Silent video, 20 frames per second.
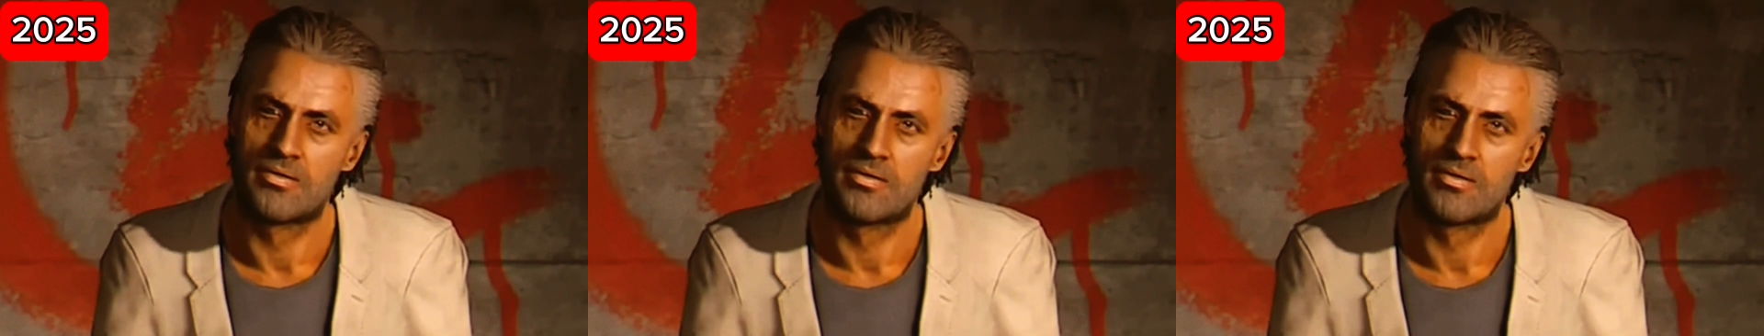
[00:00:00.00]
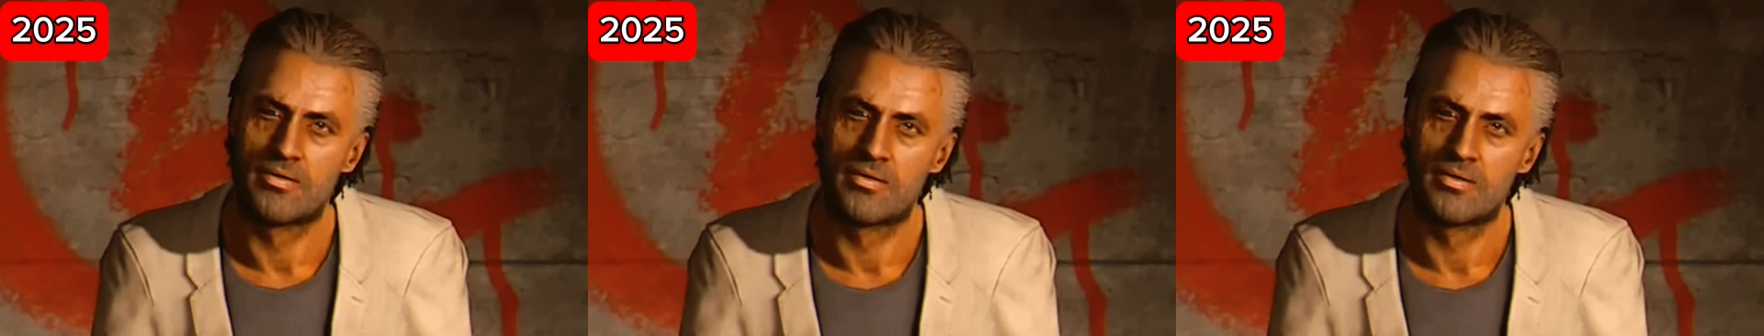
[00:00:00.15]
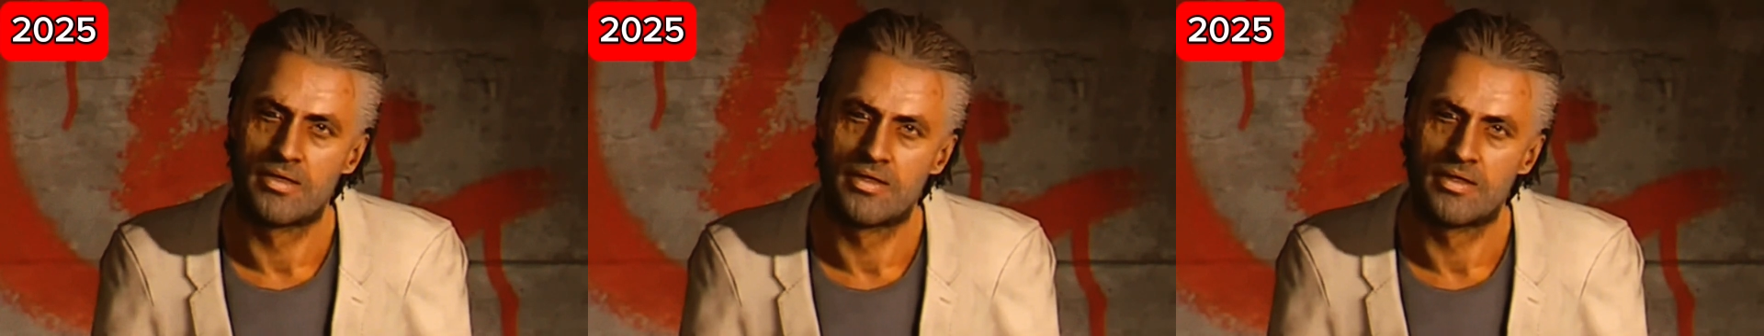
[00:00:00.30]

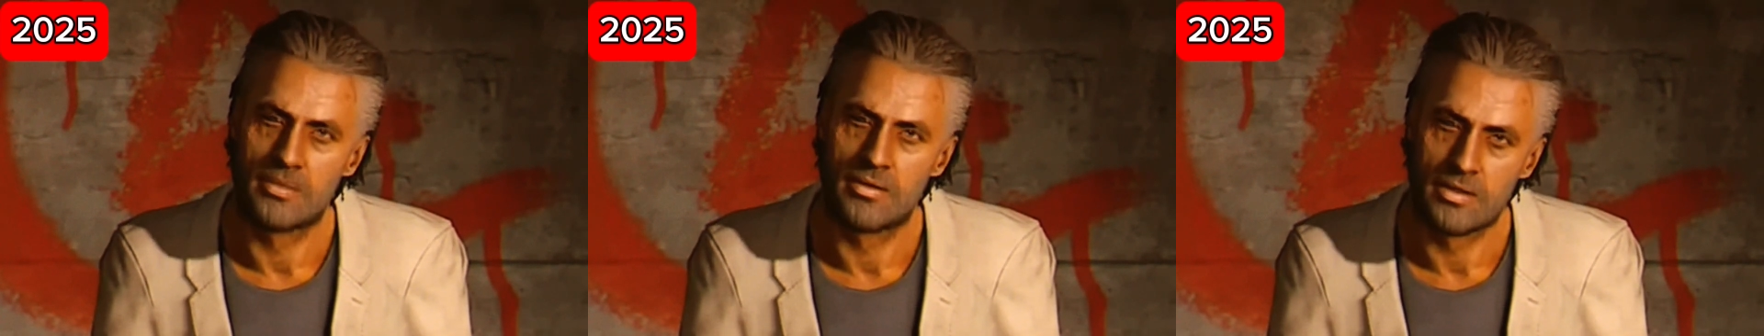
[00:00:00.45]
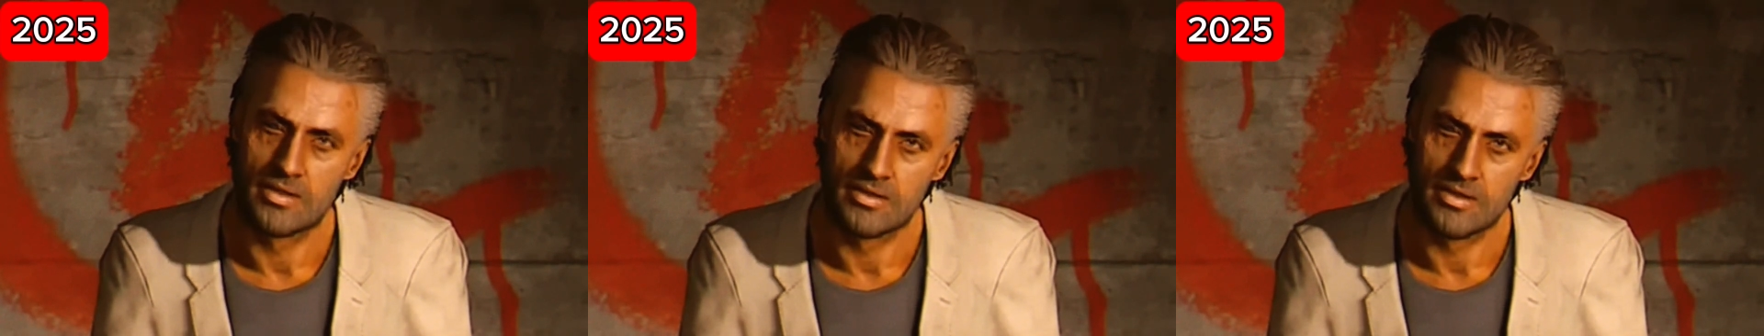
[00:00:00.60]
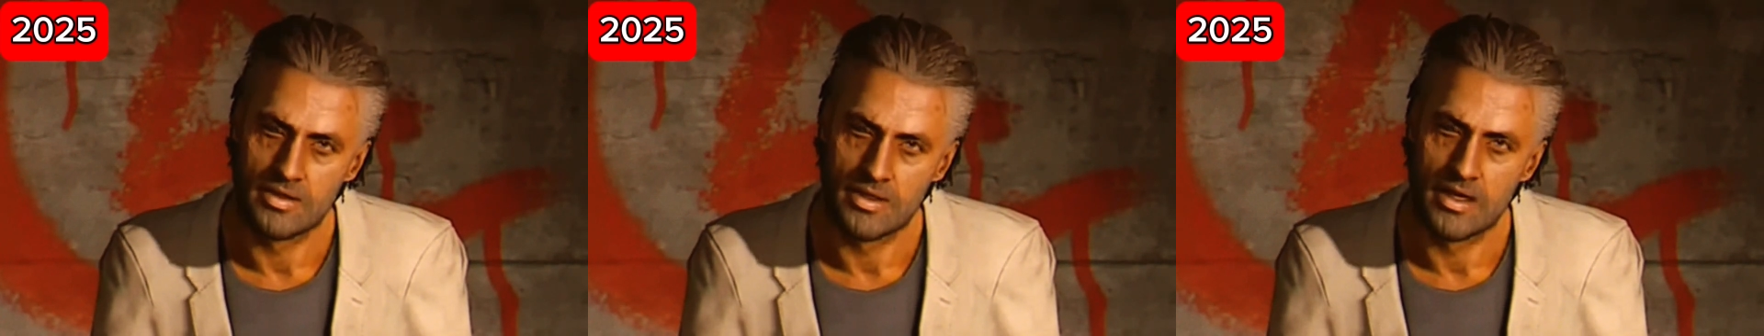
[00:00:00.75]
Doña
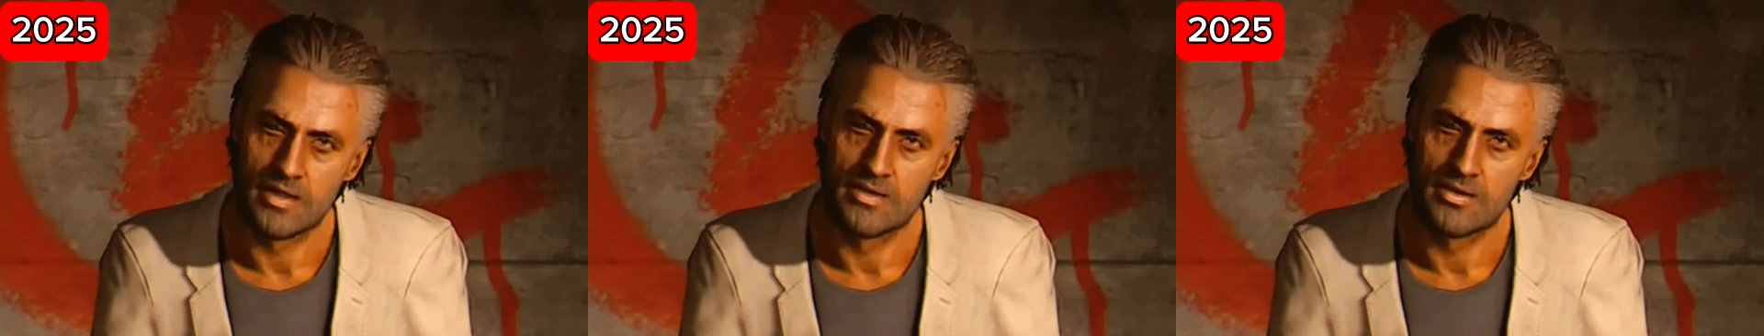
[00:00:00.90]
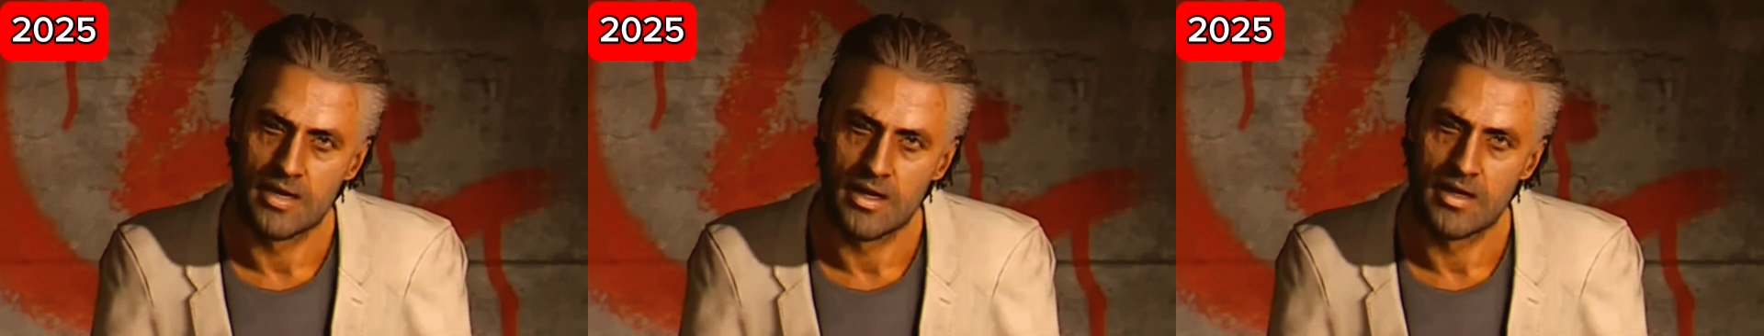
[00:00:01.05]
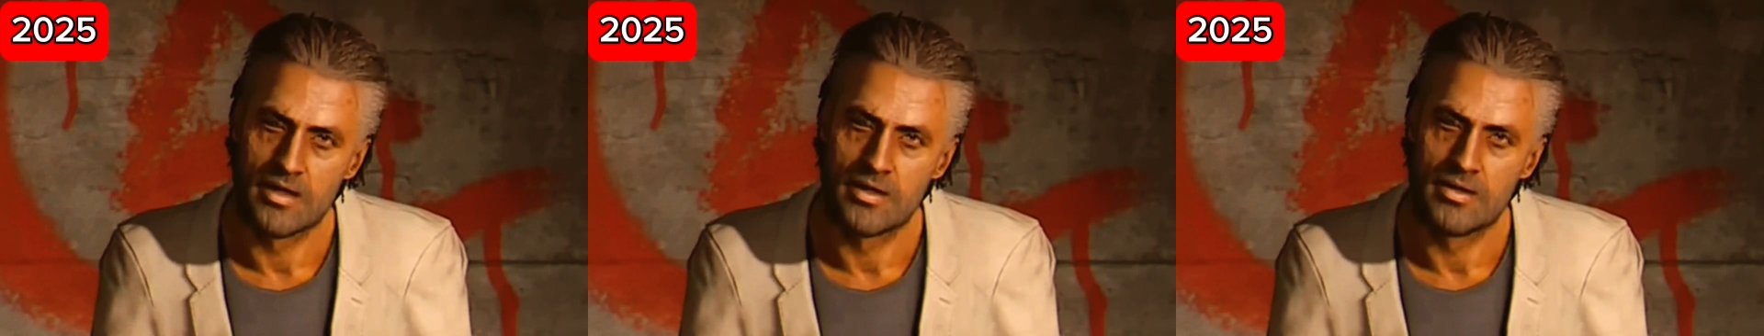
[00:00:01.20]

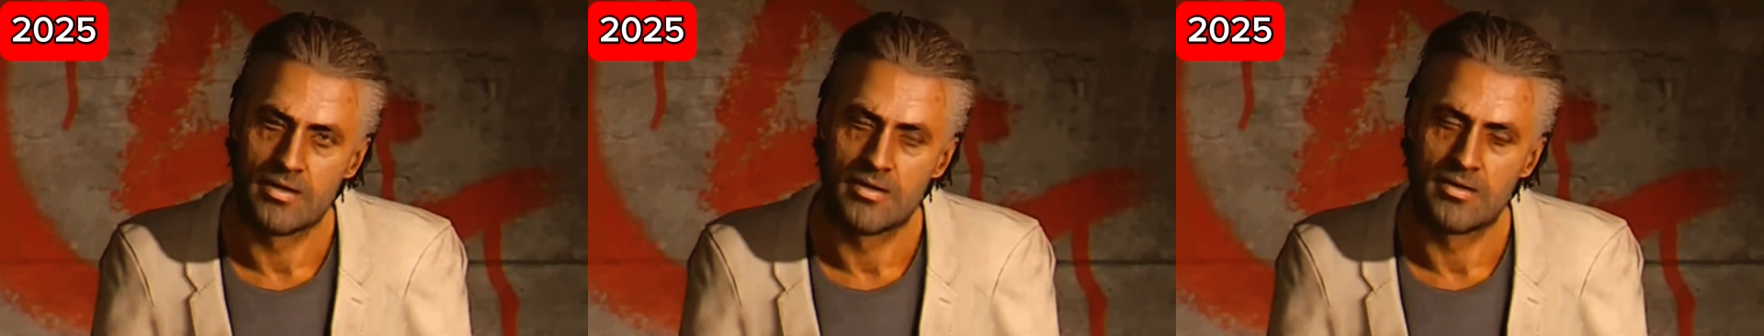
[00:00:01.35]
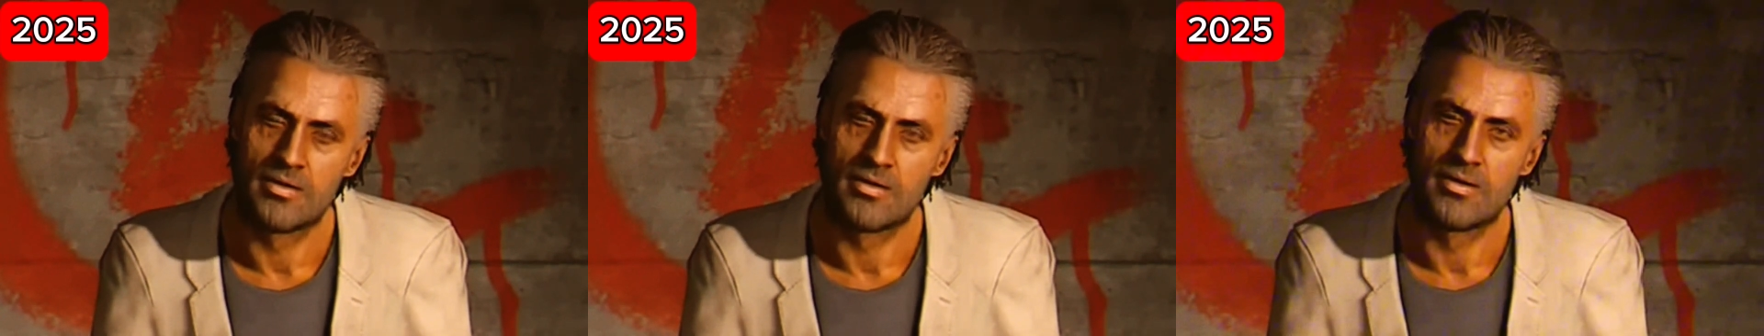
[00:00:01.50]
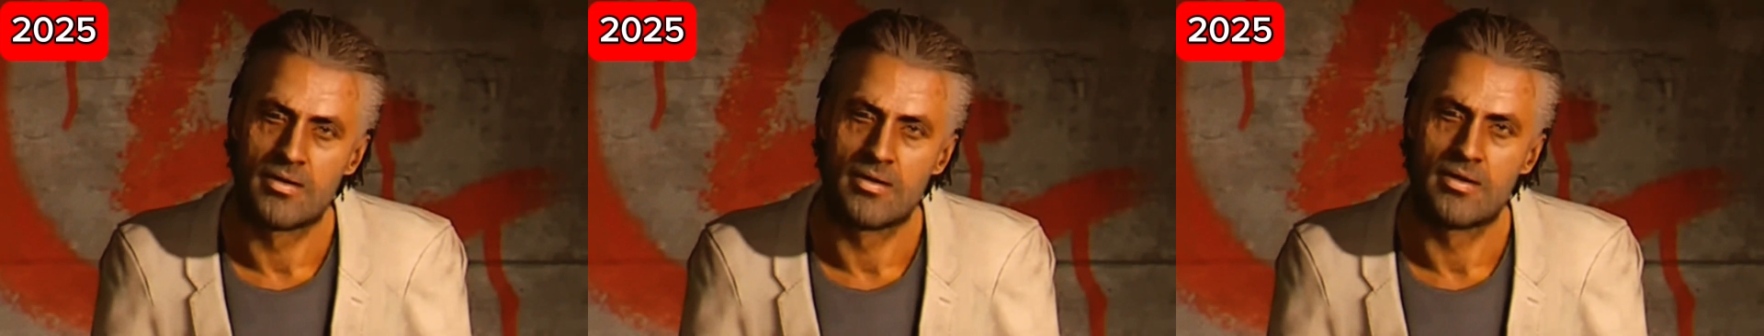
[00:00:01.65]
Presidente,
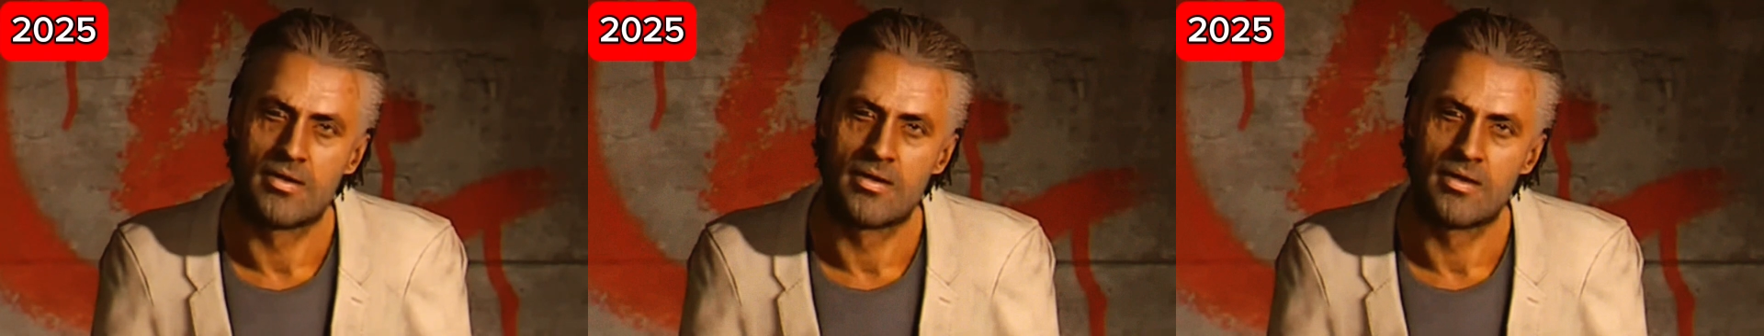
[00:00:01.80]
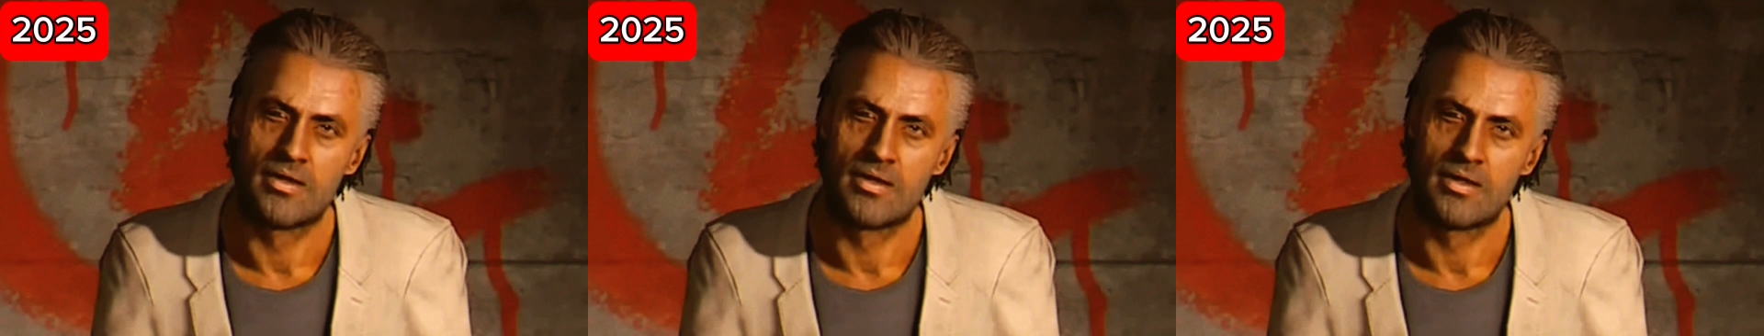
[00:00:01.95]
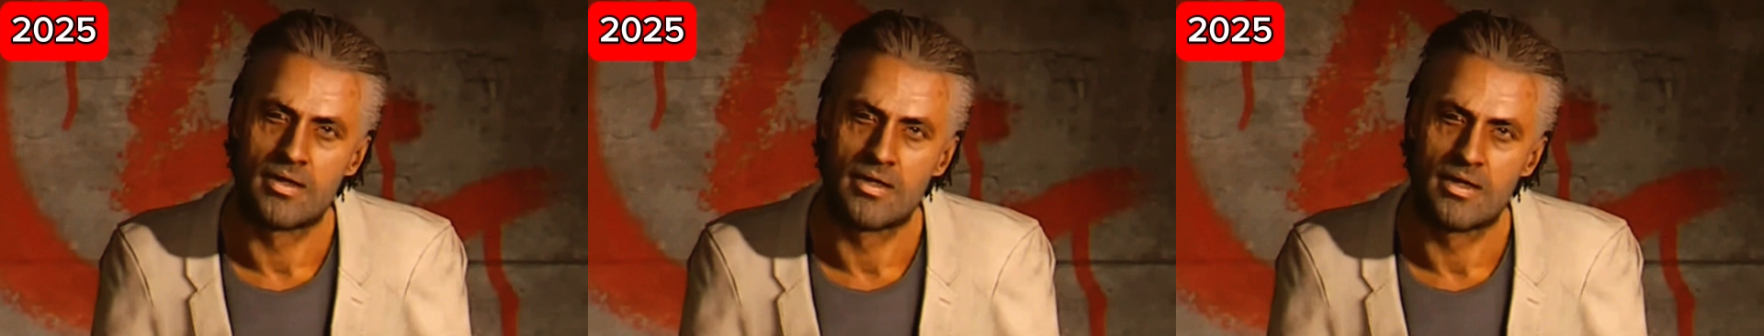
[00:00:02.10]

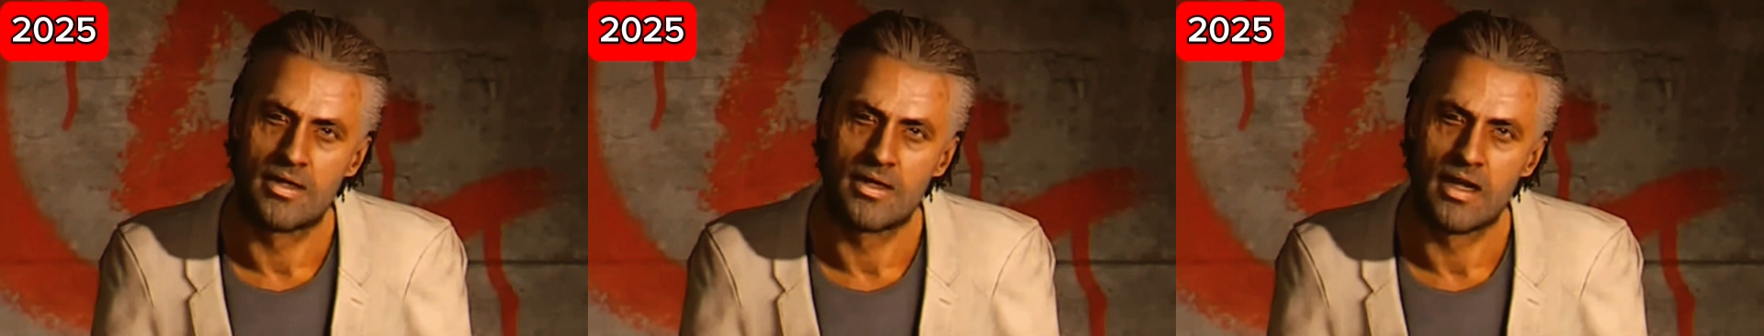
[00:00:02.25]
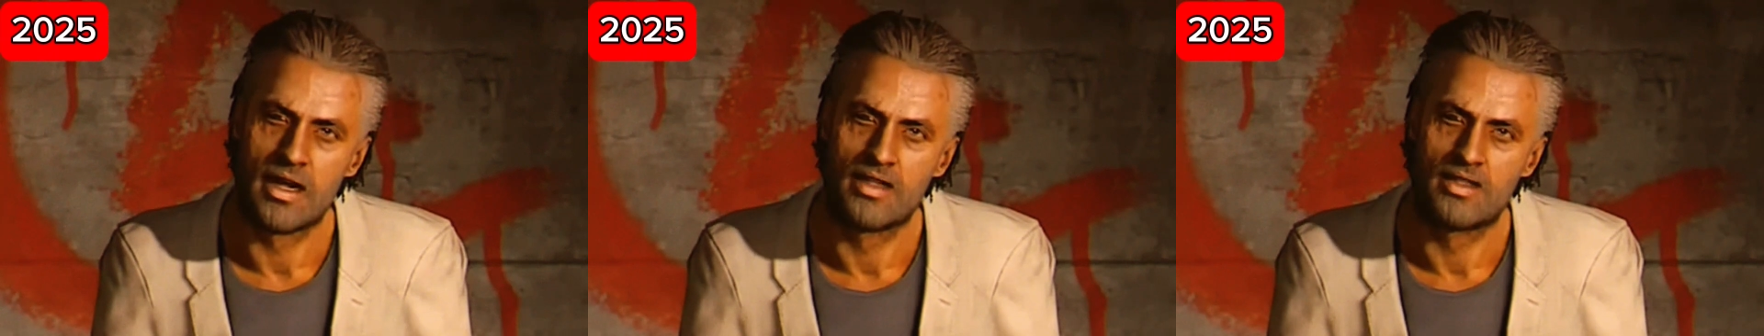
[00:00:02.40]
I